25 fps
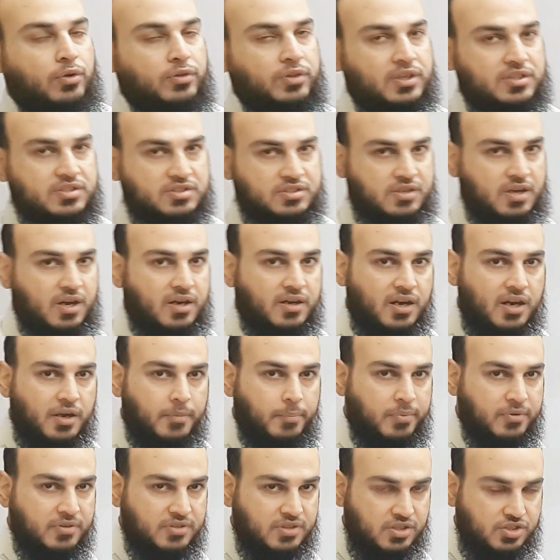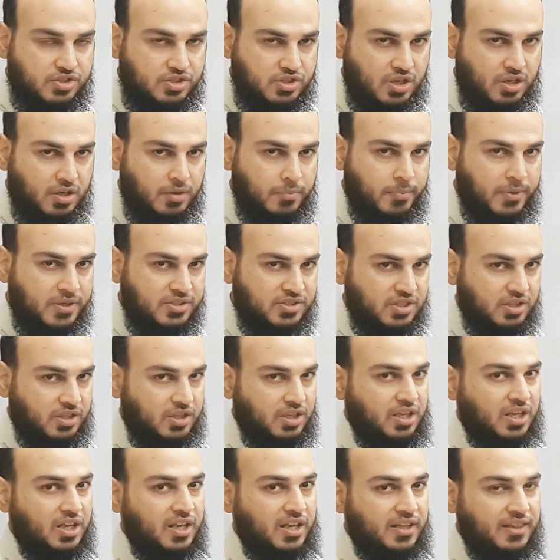on the standard position.
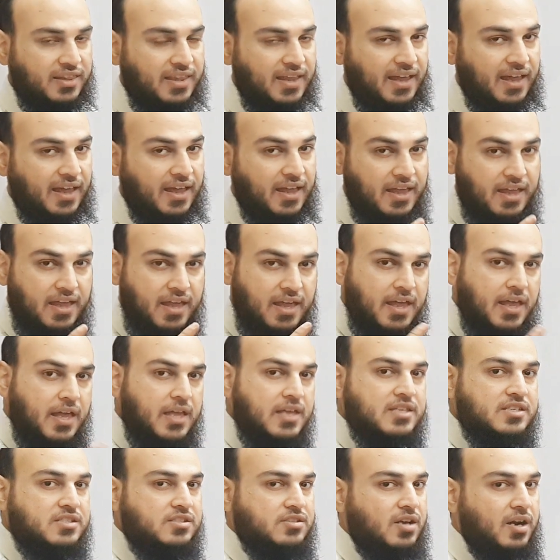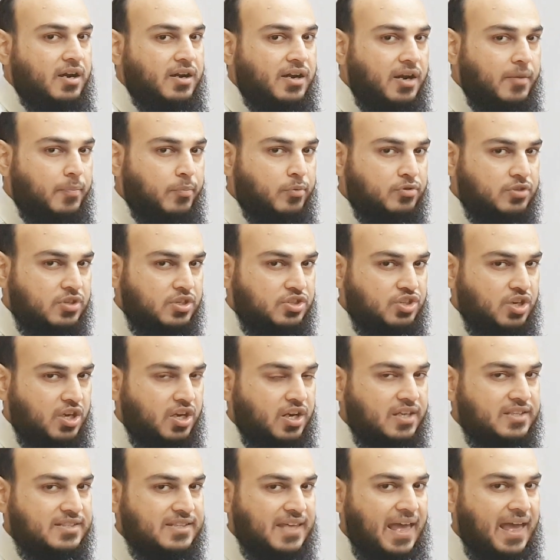Basically the standard
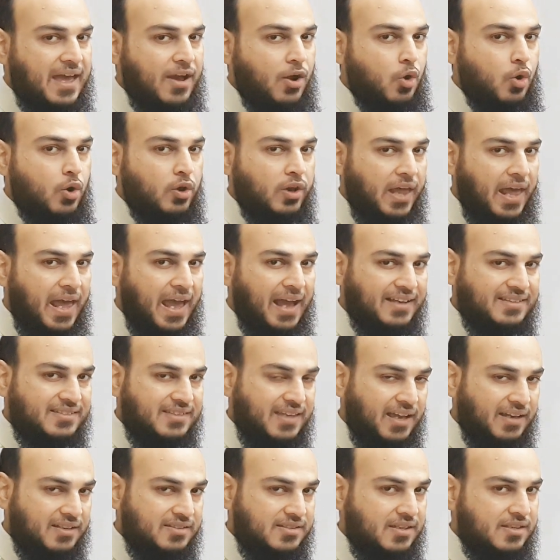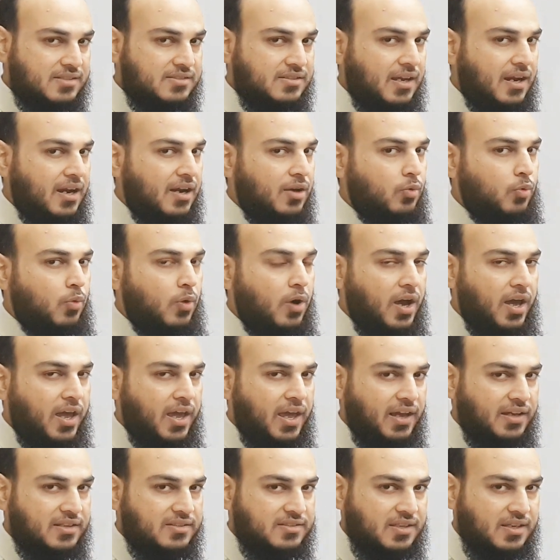position is on x-axis and
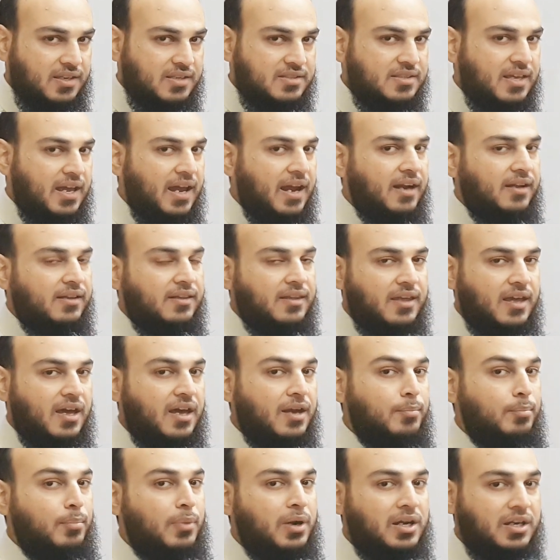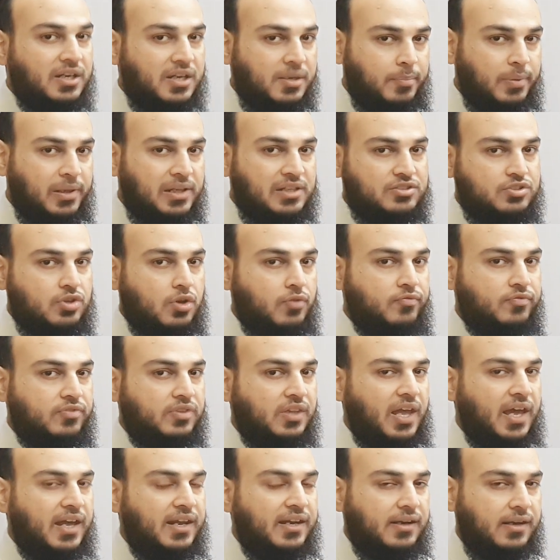y-axis and they are multiples
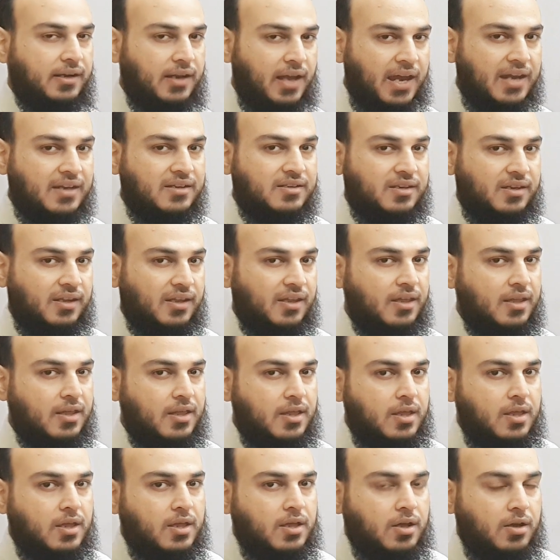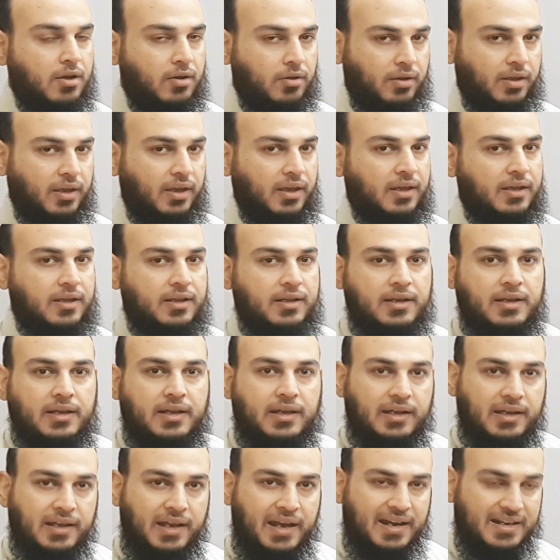of 90. Okay,
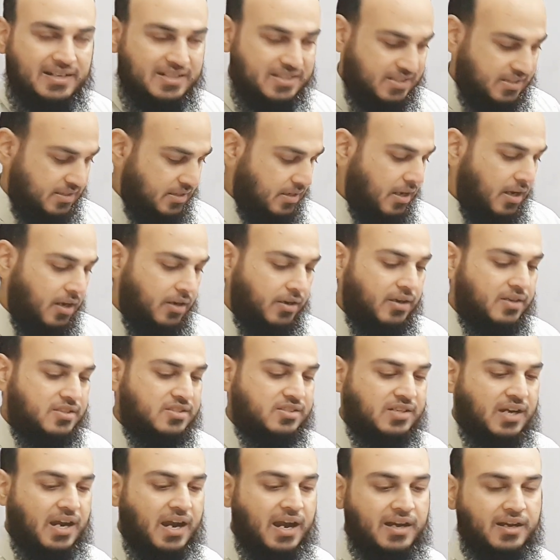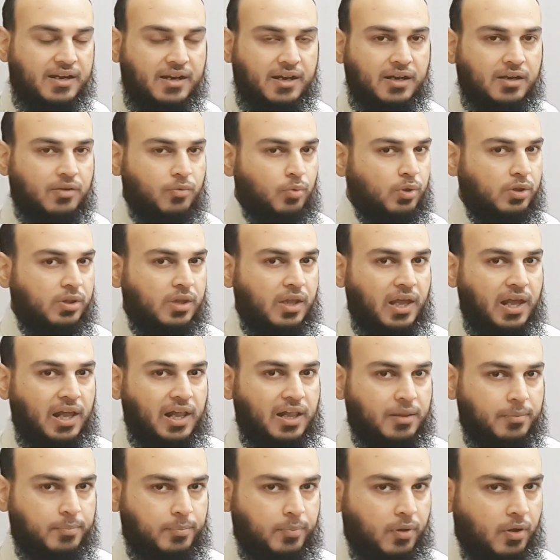let's understand it with the
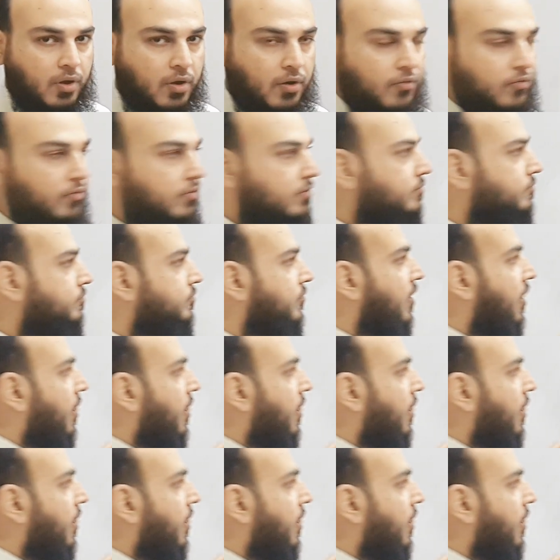help of